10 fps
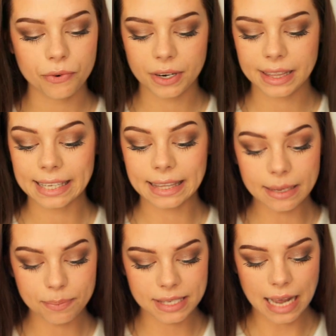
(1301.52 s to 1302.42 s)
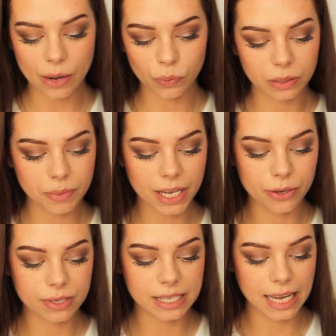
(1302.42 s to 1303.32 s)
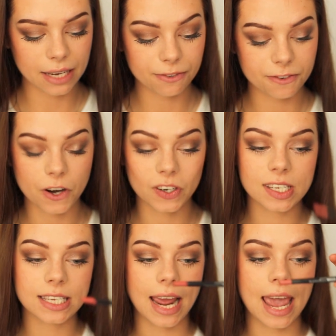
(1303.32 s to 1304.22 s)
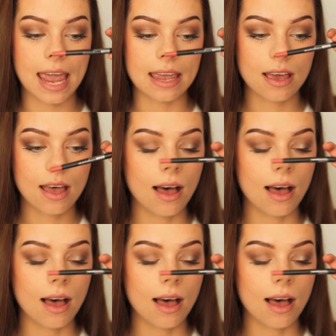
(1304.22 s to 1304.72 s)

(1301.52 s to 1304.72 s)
For the lips, I will be using first a